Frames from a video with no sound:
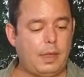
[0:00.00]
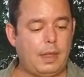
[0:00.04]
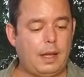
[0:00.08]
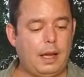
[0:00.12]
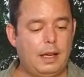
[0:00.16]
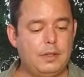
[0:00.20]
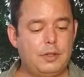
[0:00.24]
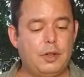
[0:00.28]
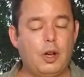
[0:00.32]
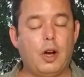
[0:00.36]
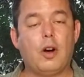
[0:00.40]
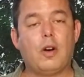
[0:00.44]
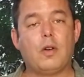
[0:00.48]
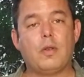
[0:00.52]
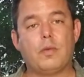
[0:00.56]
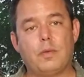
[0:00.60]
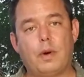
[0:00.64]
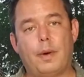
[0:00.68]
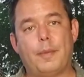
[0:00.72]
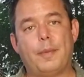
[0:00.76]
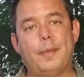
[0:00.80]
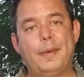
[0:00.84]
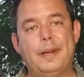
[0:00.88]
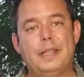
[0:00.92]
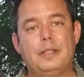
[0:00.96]
So I'm
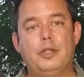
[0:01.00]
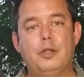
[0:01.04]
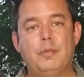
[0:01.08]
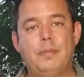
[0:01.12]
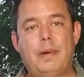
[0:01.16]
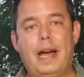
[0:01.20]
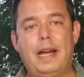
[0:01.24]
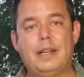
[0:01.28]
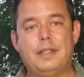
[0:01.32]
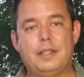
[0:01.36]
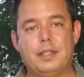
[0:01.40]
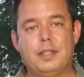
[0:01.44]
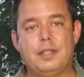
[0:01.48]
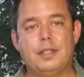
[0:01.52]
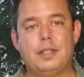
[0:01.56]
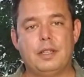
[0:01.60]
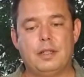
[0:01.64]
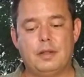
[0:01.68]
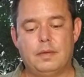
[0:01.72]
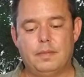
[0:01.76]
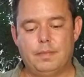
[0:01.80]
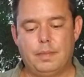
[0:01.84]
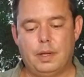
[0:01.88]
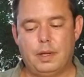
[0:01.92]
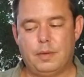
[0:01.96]
going to make two batches,
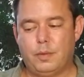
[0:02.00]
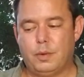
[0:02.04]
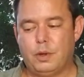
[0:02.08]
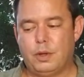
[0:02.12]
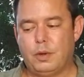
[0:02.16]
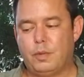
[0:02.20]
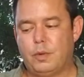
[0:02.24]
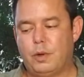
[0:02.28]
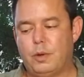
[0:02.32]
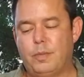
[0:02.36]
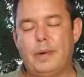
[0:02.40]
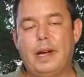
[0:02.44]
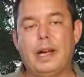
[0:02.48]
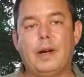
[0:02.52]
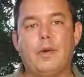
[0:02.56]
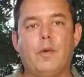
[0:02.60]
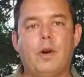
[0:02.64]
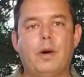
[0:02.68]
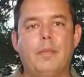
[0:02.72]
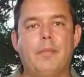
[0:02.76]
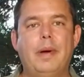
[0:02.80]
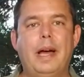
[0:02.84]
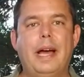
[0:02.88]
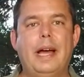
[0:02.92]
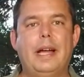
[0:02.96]
but we'll make
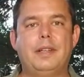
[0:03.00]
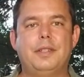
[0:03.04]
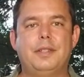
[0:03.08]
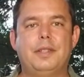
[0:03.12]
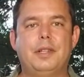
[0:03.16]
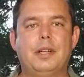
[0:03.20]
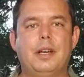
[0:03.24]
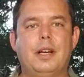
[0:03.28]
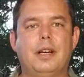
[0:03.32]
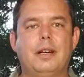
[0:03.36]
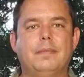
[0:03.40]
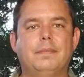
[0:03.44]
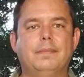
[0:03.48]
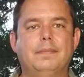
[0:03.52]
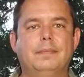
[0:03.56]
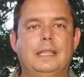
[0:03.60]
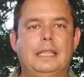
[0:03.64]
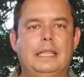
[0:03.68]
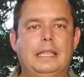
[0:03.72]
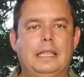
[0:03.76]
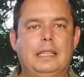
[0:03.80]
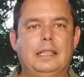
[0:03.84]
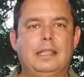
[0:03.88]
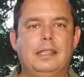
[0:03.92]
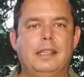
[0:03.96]
one batch
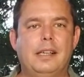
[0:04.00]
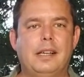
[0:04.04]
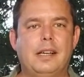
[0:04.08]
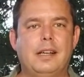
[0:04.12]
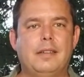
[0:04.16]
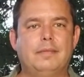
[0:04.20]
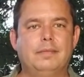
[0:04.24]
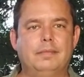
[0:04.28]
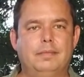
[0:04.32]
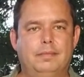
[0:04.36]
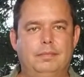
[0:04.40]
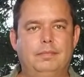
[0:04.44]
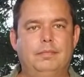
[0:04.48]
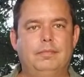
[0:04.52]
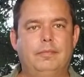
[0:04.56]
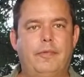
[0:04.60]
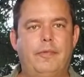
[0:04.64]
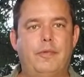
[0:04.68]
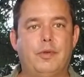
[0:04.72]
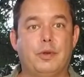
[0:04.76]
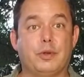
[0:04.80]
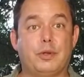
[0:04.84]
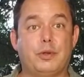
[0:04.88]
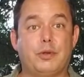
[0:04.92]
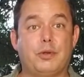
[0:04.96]

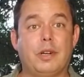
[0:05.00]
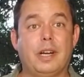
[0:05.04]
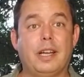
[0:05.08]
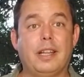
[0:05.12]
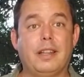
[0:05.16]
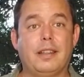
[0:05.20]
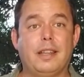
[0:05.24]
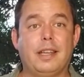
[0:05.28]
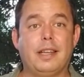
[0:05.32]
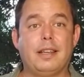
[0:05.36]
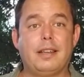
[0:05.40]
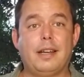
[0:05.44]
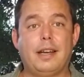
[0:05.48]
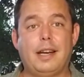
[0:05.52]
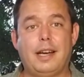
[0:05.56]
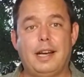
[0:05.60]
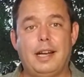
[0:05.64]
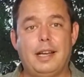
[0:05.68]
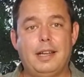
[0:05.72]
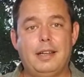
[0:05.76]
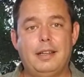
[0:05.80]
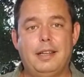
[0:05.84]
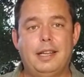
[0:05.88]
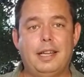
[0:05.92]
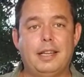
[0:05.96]
full strength, and I
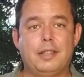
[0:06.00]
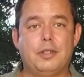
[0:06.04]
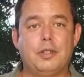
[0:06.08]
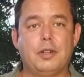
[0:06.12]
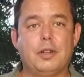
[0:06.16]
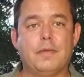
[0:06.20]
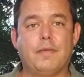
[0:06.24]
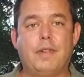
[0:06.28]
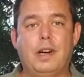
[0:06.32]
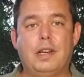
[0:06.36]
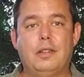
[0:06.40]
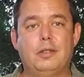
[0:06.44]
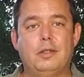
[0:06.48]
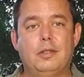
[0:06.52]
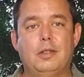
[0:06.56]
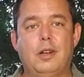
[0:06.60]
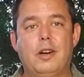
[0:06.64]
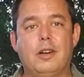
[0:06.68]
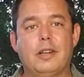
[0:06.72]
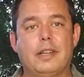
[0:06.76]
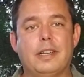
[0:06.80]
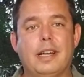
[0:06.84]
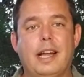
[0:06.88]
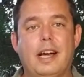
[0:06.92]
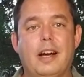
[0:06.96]
guess you can follow
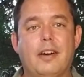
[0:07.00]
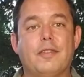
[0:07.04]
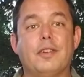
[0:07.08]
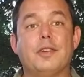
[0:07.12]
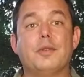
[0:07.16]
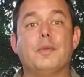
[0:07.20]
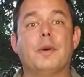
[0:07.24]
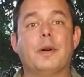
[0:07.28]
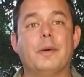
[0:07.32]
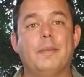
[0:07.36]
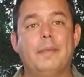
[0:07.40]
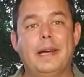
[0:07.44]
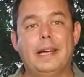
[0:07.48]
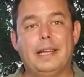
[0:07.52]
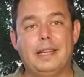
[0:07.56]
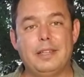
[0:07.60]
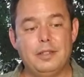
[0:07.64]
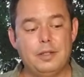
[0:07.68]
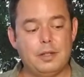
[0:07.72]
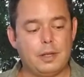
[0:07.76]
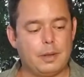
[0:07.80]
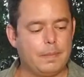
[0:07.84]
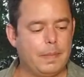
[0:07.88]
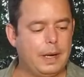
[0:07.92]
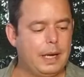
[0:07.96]
along, and however you want to make it,
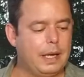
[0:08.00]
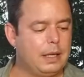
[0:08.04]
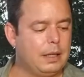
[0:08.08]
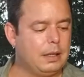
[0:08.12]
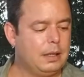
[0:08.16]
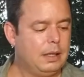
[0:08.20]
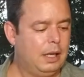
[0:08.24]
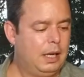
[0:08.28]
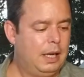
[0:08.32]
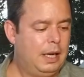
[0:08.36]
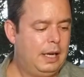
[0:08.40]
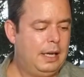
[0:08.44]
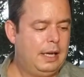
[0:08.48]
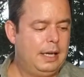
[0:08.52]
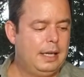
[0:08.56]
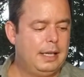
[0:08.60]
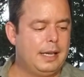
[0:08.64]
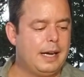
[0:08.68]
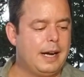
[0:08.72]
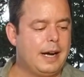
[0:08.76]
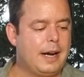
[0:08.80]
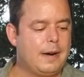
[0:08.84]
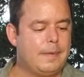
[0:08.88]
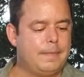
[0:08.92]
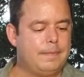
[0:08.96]
you can make it.
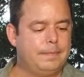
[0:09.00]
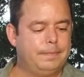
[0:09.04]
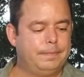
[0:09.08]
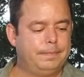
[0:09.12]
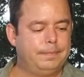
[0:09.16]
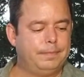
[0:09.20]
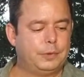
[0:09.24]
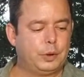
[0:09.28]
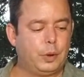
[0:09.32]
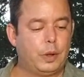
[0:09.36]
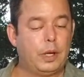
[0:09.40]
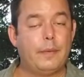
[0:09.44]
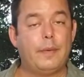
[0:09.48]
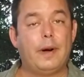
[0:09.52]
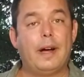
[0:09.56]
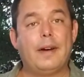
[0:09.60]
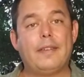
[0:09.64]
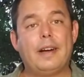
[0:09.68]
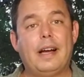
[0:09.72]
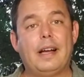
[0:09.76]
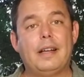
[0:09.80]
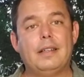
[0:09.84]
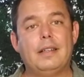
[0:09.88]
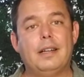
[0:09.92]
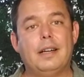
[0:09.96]
So anyway, I've
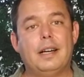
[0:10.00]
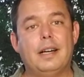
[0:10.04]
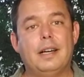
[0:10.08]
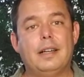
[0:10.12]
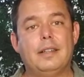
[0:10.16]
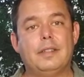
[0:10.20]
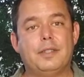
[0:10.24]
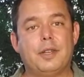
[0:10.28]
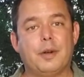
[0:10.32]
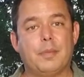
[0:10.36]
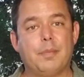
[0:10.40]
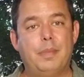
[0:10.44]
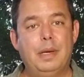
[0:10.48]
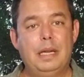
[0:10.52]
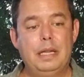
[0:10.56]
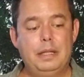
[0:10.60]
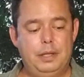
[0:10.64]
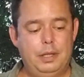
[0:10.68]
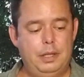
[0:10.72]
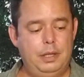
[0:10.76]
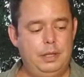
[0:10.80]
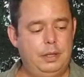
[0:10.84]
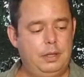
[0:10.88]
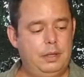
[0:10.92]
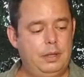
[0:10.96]
got some
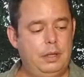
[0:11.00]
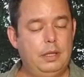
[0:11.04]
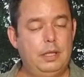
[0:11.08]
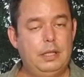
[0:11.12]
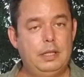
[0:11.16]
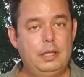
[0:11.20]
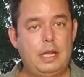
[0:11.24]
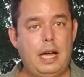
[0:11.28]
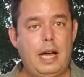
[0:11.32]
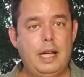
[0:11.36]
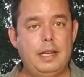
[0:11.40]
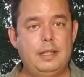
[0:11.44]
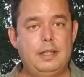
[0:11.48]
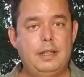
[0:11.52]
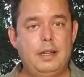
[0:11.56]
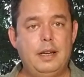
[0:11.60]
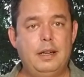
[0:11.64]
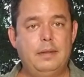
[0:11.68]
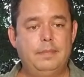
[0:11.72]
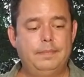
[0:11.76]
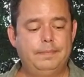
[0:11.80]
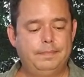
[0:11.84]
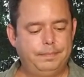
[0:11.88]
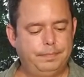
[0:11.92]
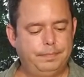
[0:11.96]
peaches diced up,